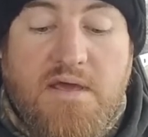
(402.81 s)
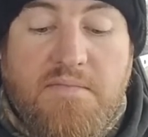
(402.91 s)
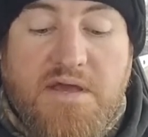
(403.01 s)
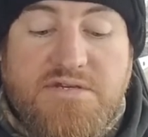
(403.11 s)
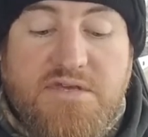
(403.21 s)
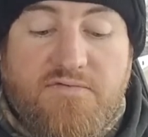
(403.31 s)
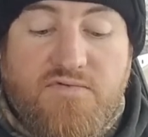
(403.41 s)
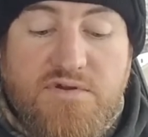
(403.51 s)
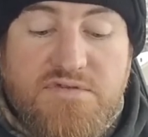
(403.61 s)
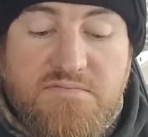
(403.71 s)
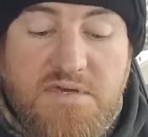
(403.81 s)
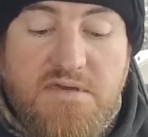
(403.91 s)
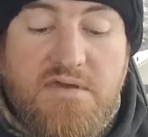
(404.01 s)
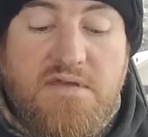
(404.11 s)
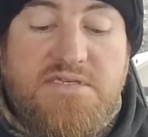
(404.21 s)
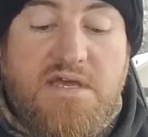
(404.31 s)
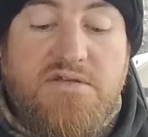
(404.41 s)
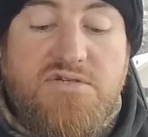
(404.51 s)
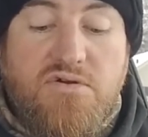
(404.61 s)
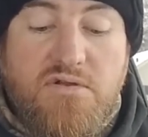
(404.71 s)
Make yourself real to me, take
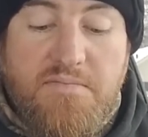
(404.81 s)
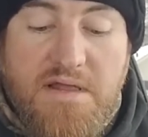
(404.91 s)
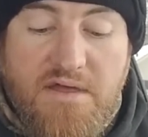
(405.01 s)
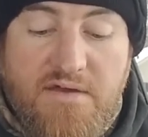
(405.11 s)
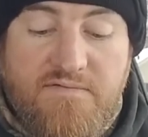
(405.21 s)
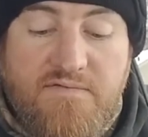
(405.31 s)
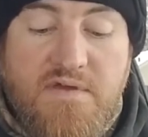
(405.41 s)
control of my life,